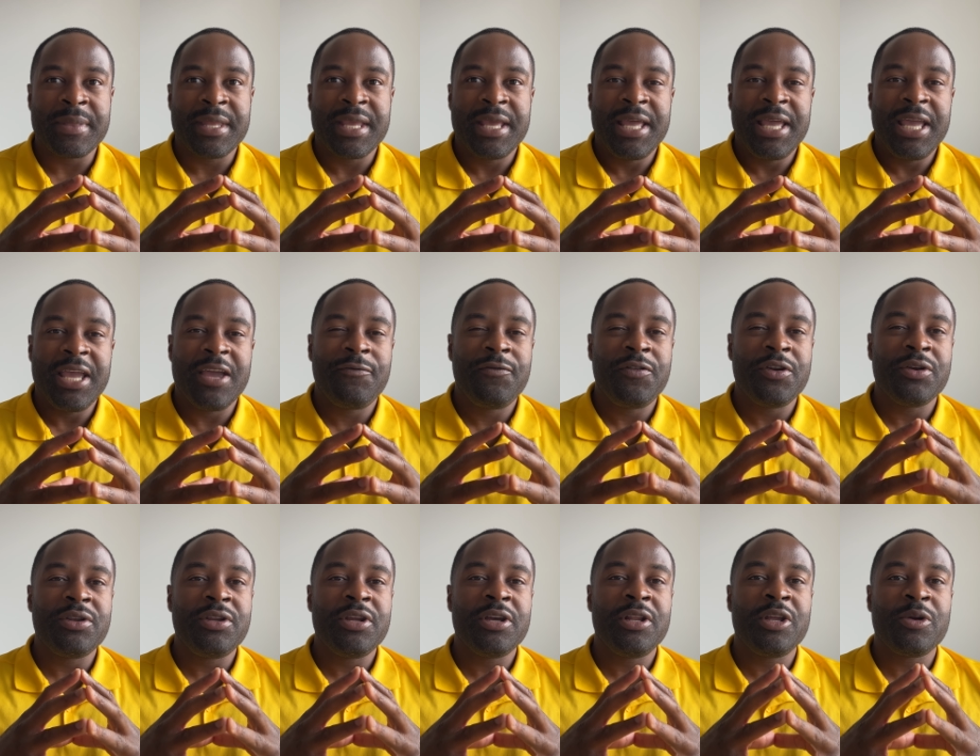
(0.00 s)
If you're
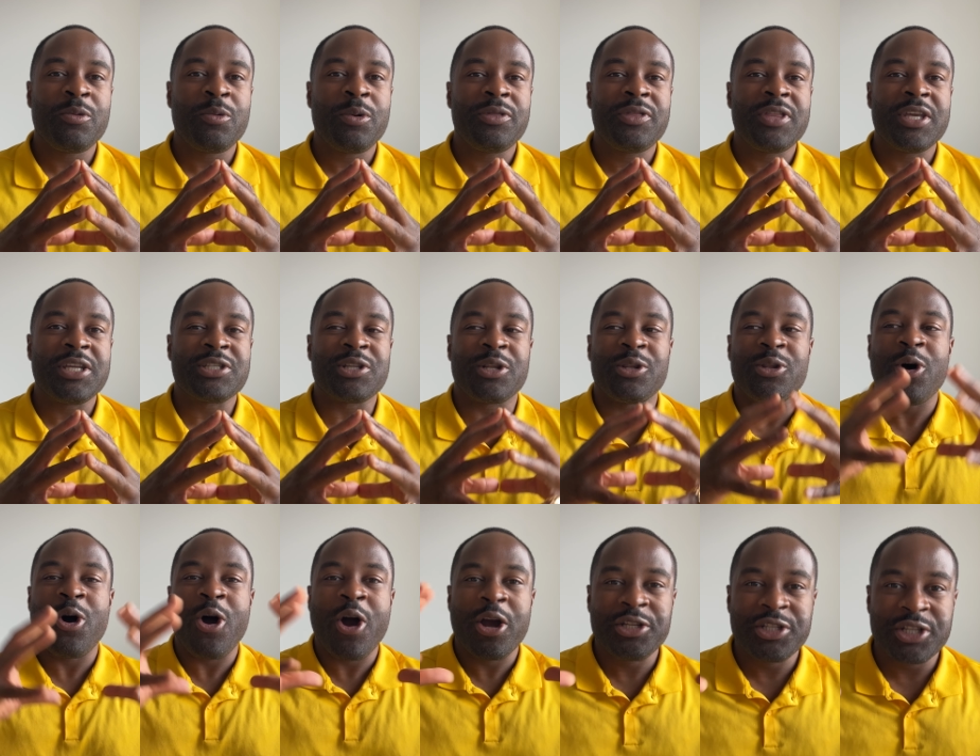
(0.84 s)
dealing with this
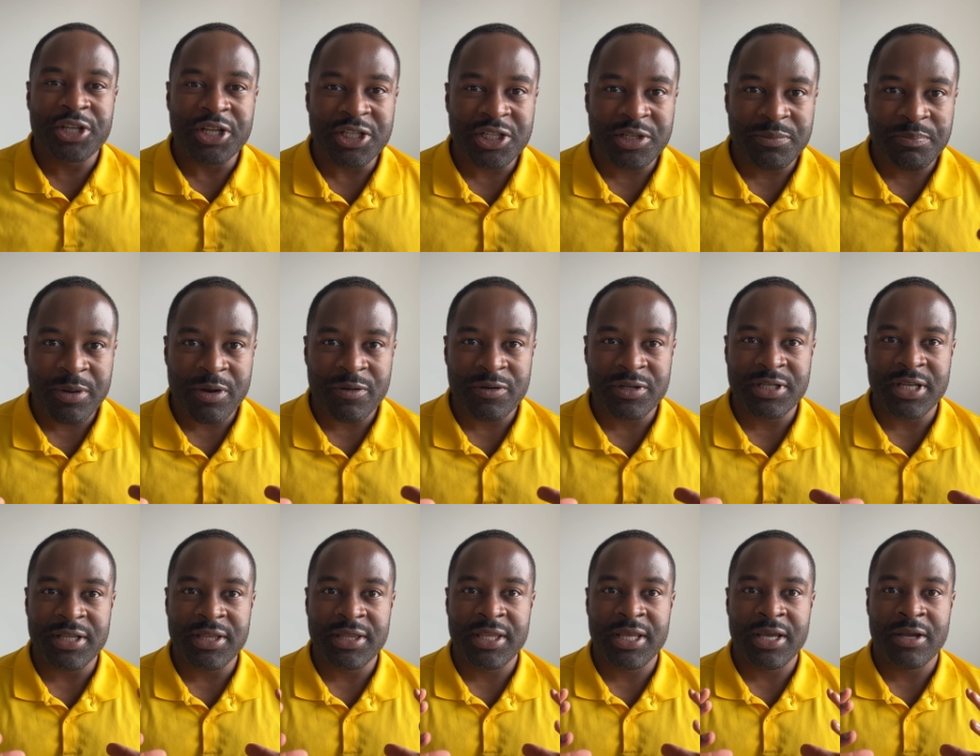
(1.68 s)
large conspiracy
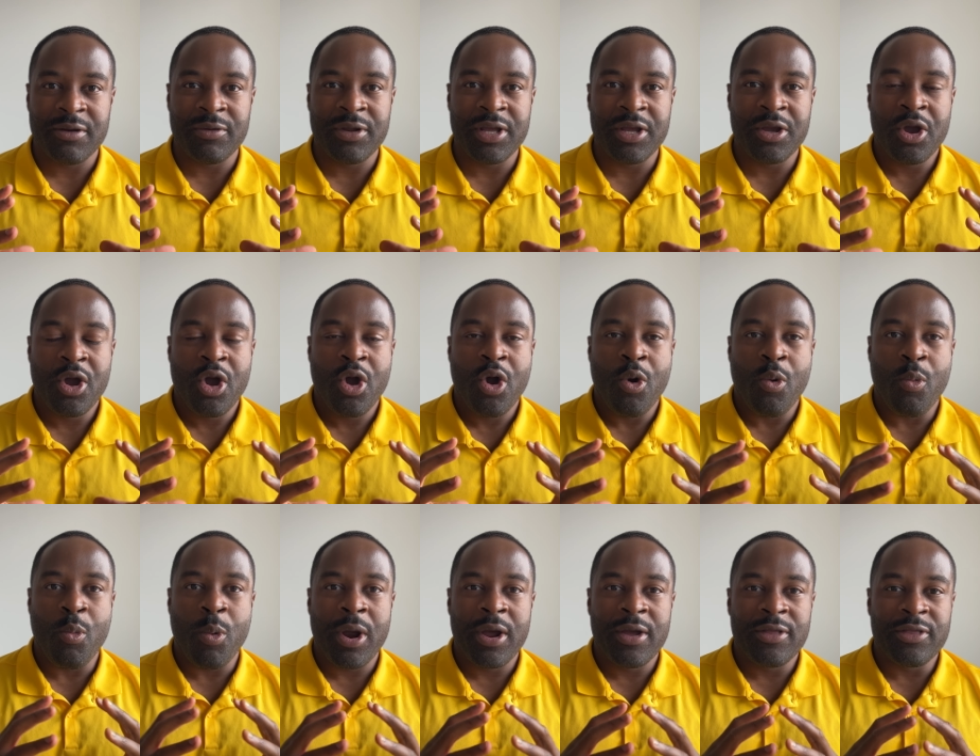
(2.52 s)
theory
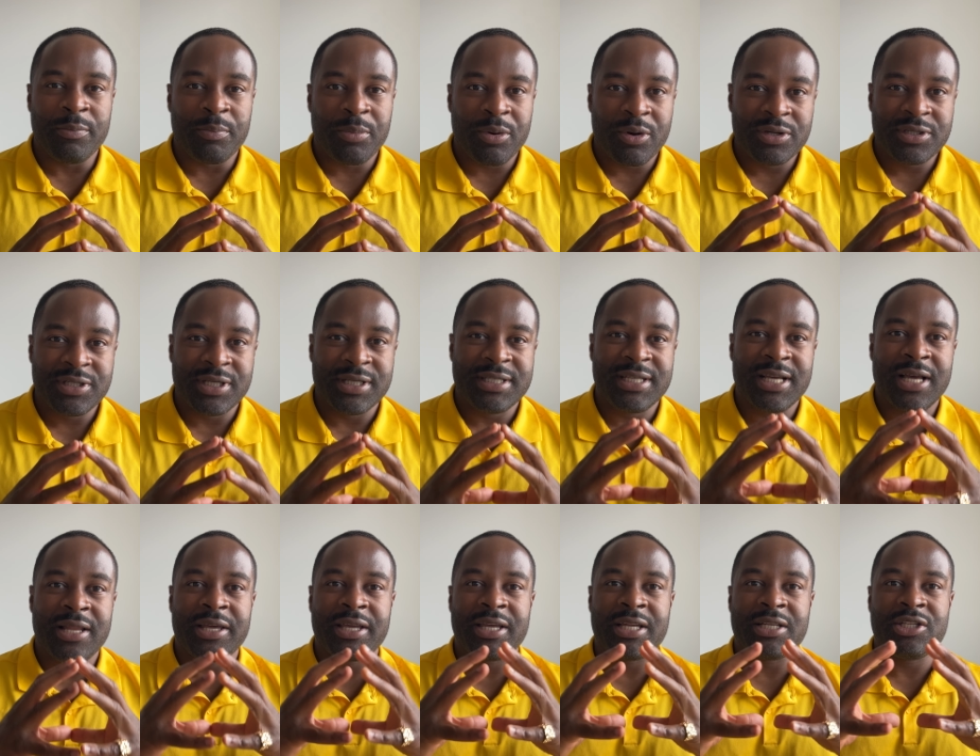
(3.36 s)
where the person
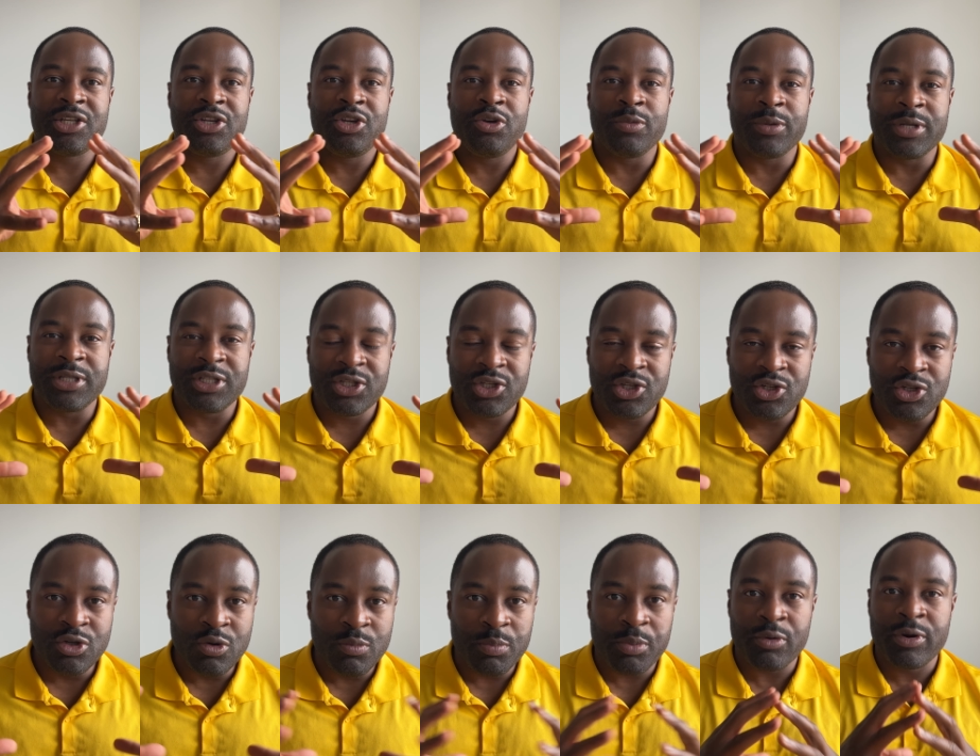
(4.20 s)
telling it to you is
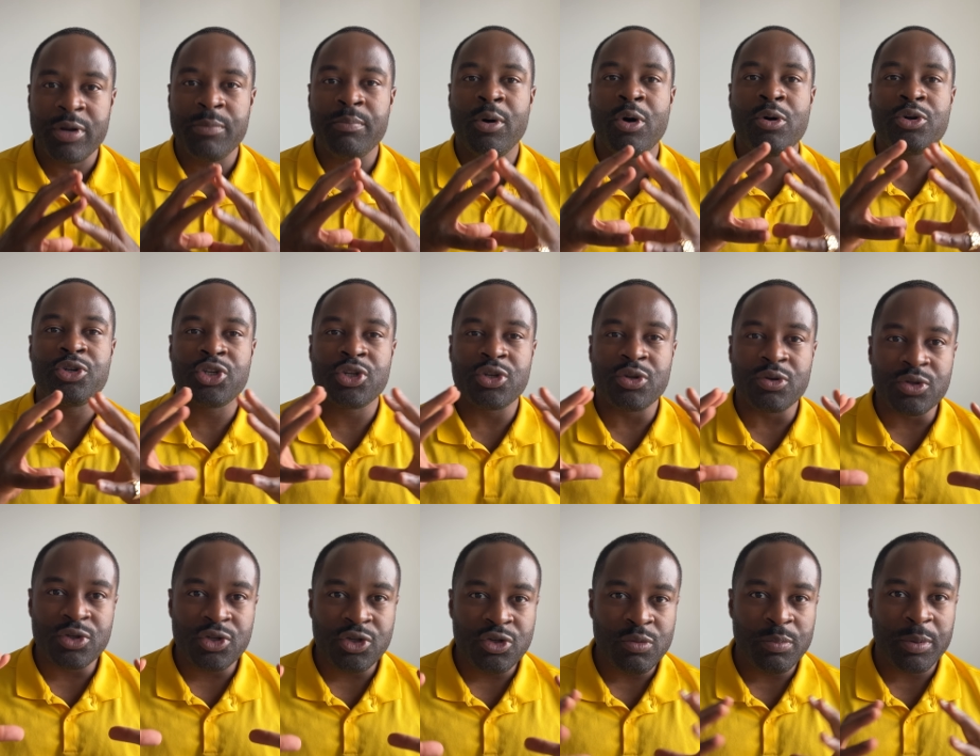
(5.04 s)
super emotional,
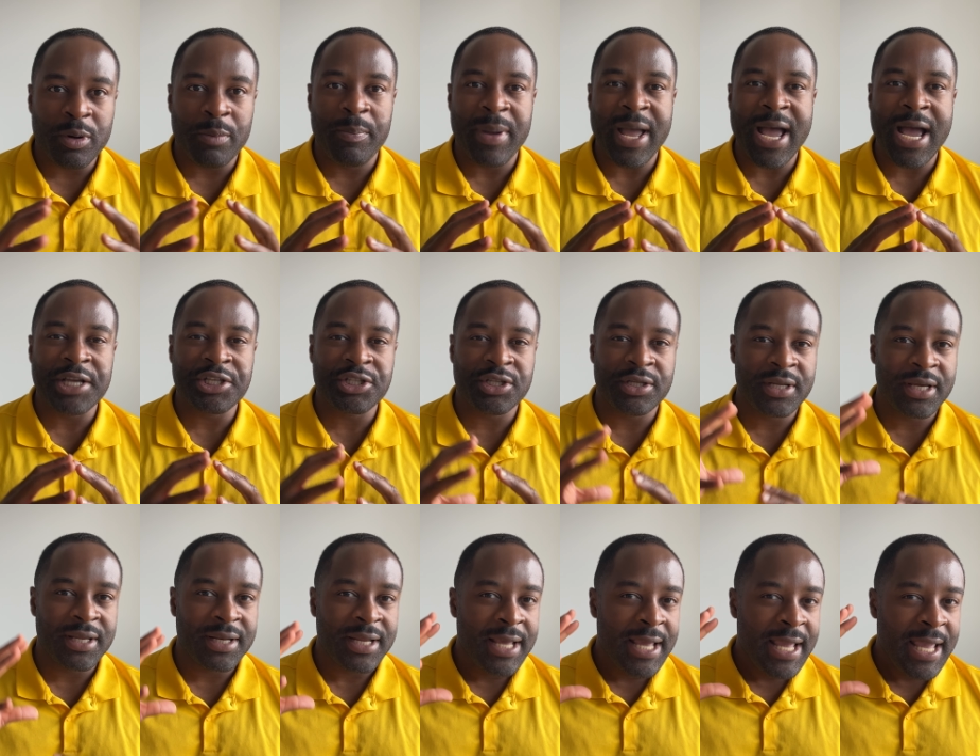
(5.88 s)
super
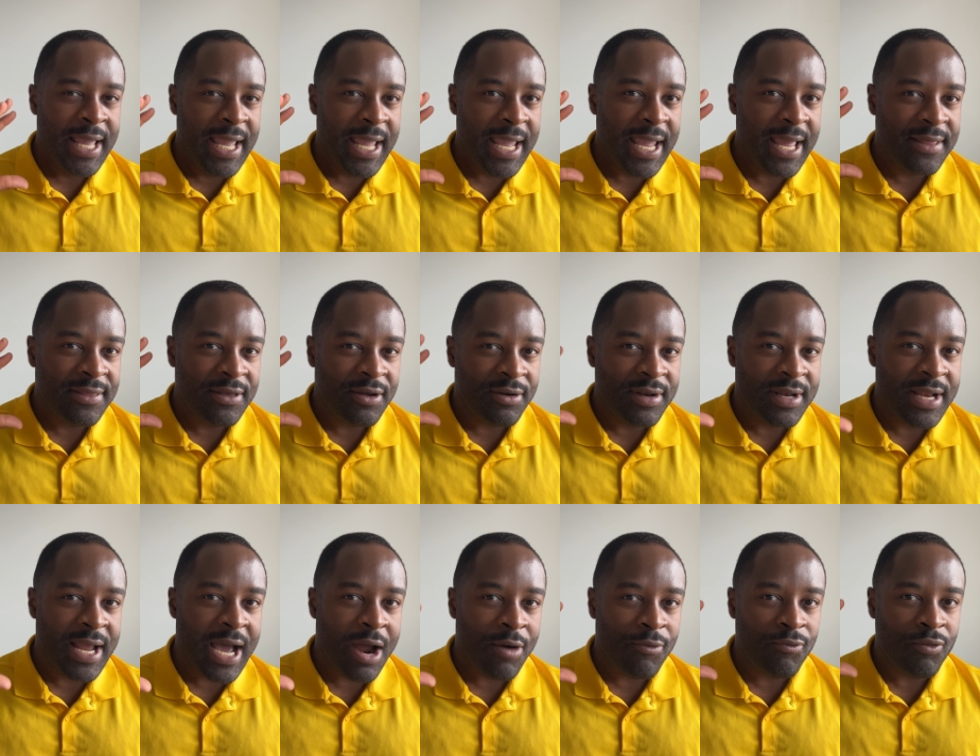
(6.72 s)
passionate, and they're
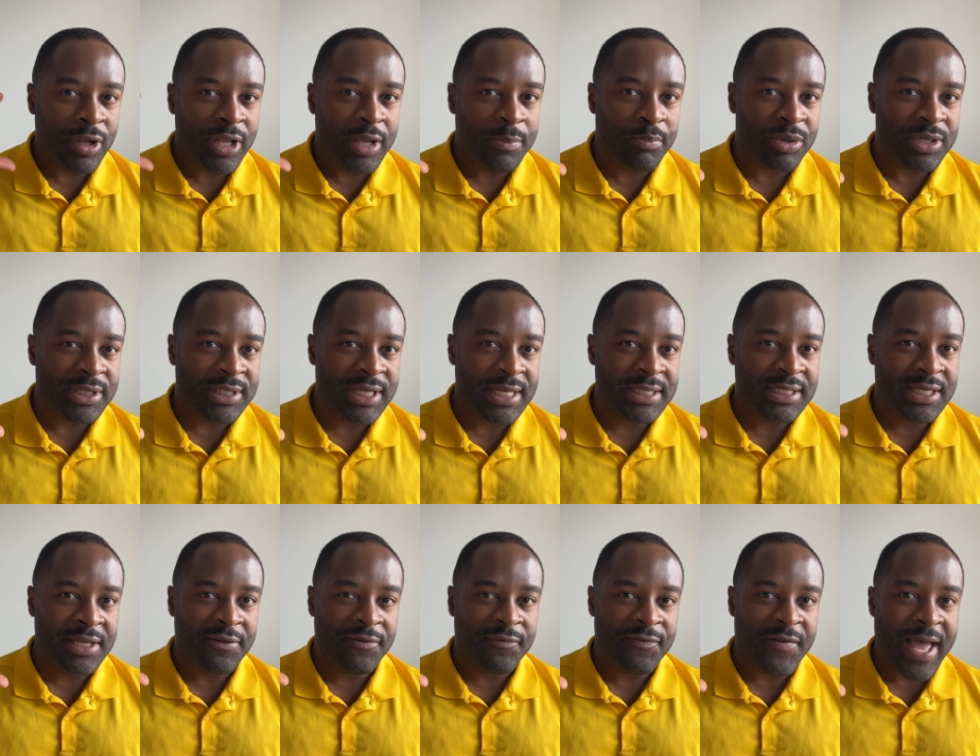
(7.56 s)
not really
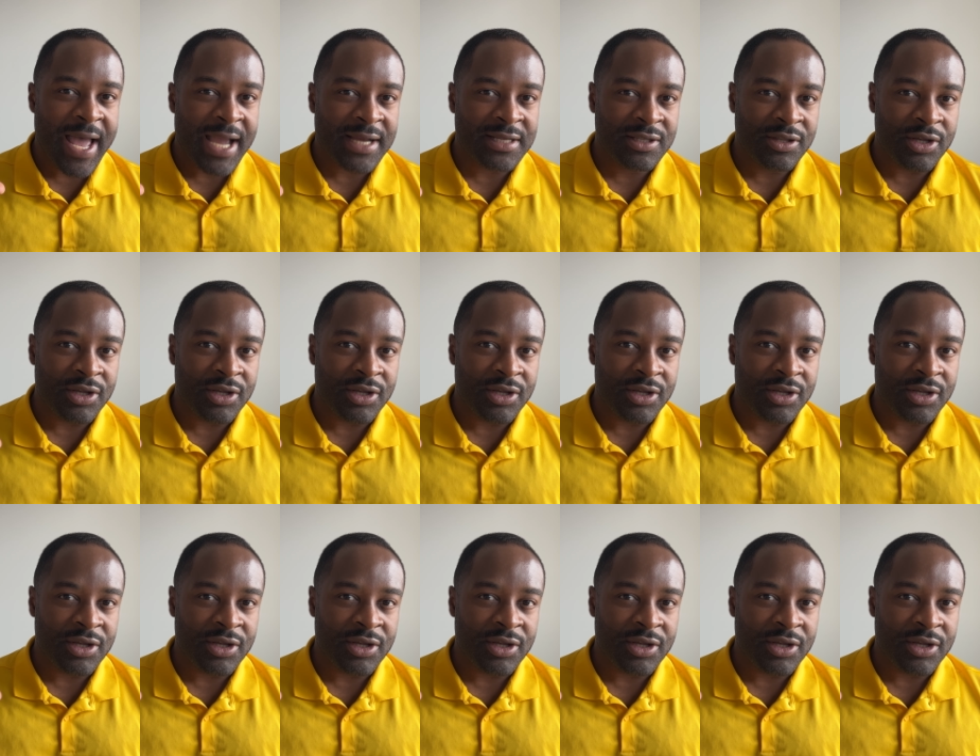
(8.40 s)
presenting facts.